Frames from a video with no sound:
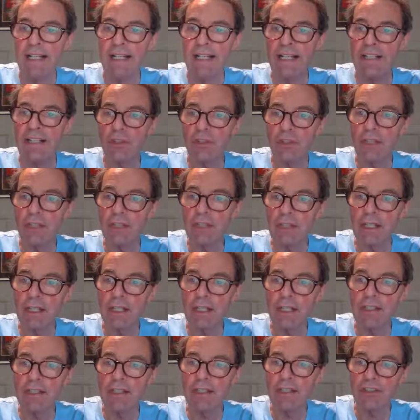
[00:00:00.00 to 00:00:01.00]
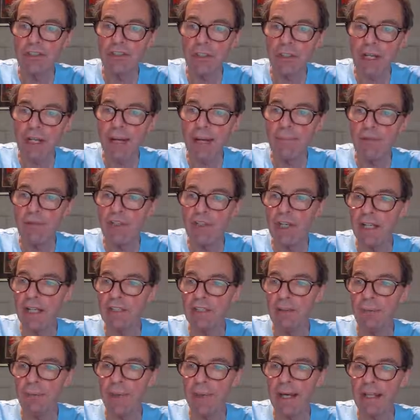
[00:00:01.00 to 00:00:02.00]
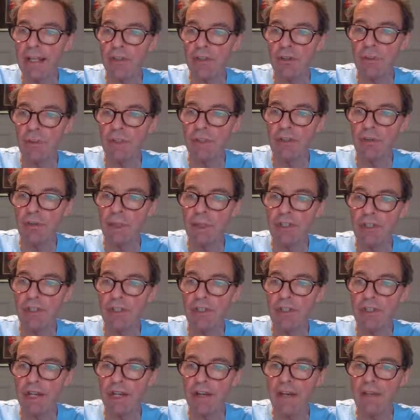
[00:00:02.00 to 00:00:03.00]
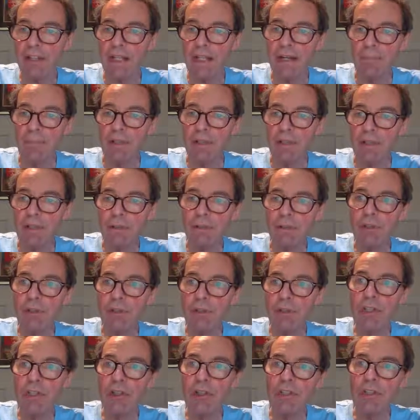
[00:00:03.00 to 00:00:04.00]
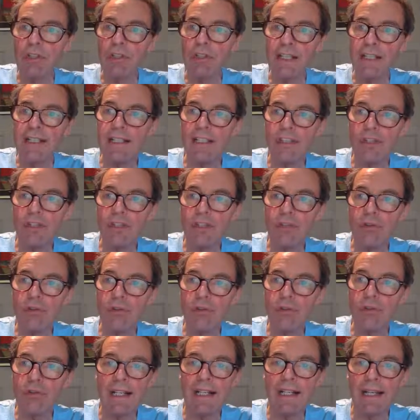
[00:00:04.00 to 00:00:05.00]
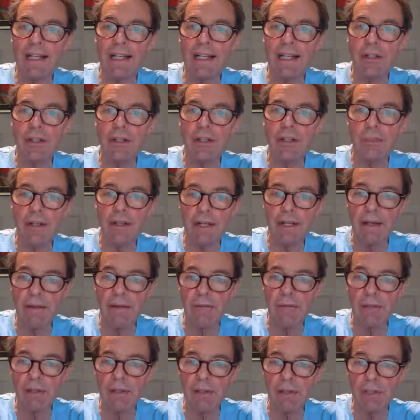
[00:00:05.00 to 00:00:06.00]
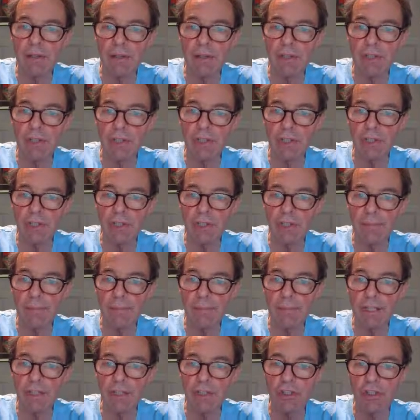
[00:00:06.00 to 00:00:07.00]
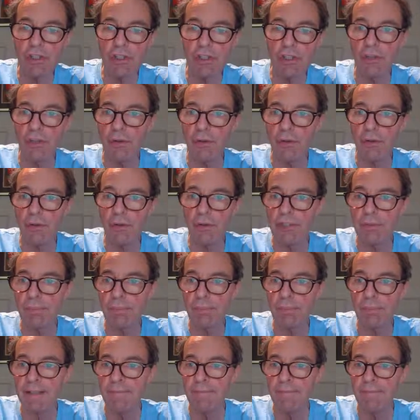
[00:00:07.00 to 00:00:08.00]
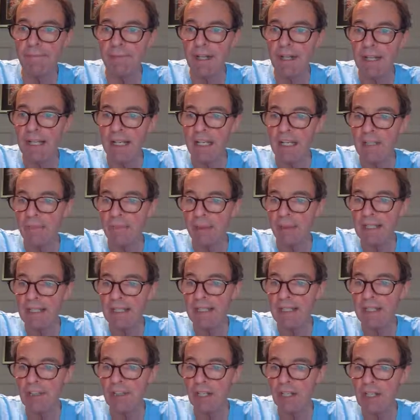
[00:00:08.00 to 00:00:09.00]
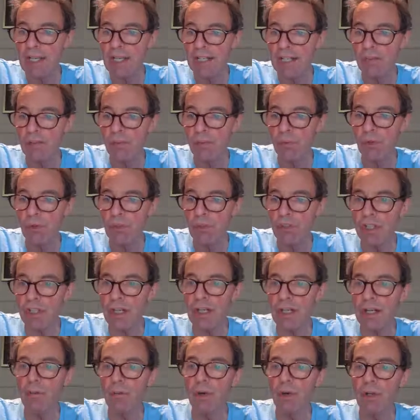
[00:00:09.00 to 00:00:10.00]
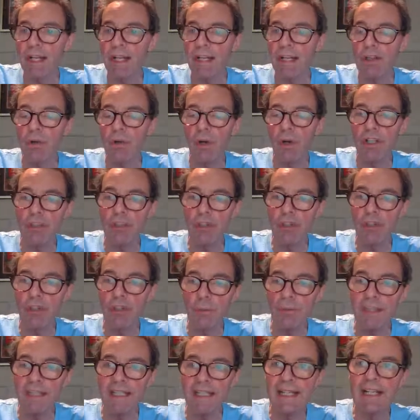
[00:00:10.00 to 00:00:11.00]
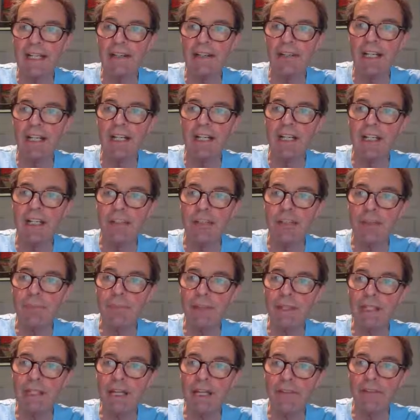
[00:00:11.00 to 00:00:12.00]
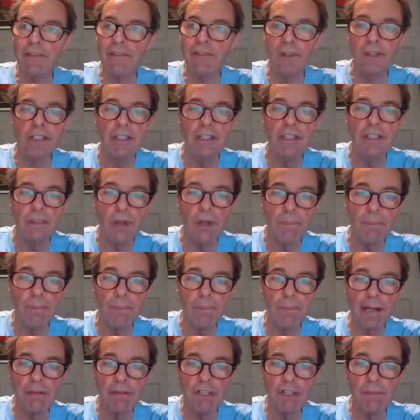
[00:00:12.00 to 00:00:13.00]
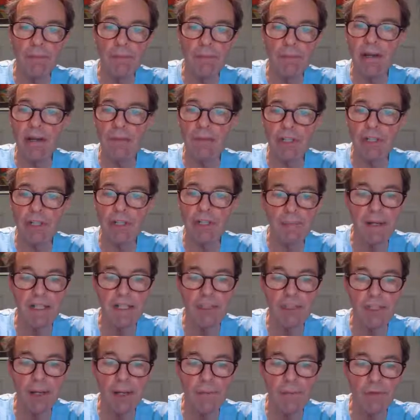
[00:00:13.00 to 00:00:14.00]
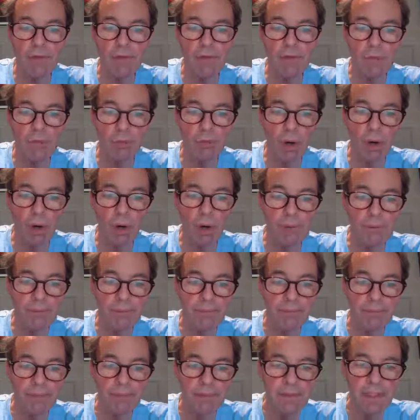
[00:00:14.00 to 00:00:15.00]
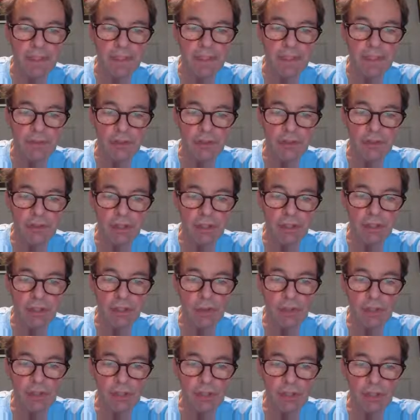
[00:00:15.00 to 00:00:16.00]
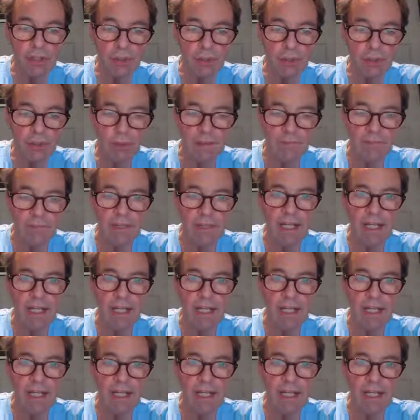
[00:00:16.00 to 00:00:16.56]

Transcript: It's got upside to minus 127, but it looks like it's struggling a little bit. And if we look at the 60-minute chart on this spread, it's beginning to get towards what I call a toppy area. Just be careful. It's not bearish, but I would expect some sort of wobble during the course of the morning.